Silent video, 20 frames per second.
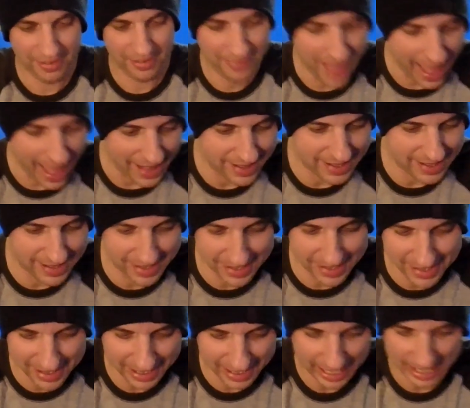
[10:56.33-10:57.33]
That's the
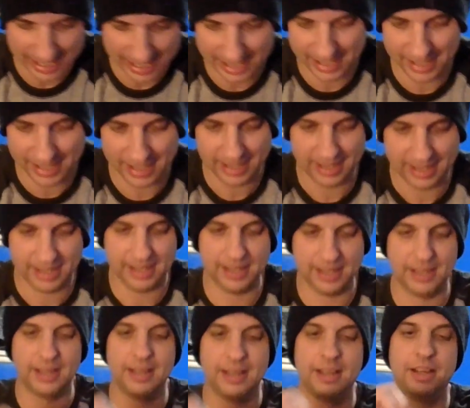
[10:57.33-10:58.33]
ticket.
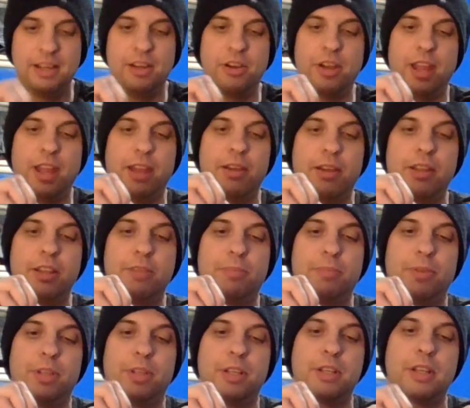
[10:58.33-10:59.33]
Okay, let's
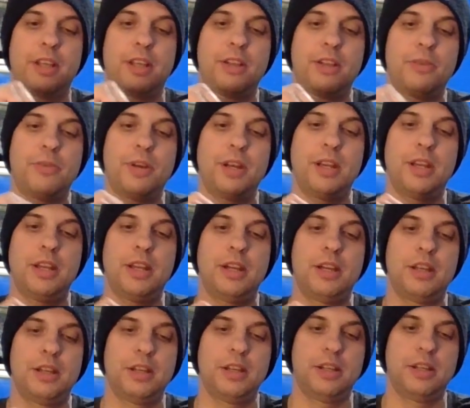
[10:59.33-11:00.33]
put this other one
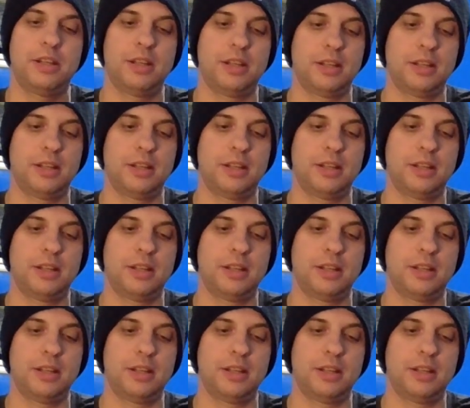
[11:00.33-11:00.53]
in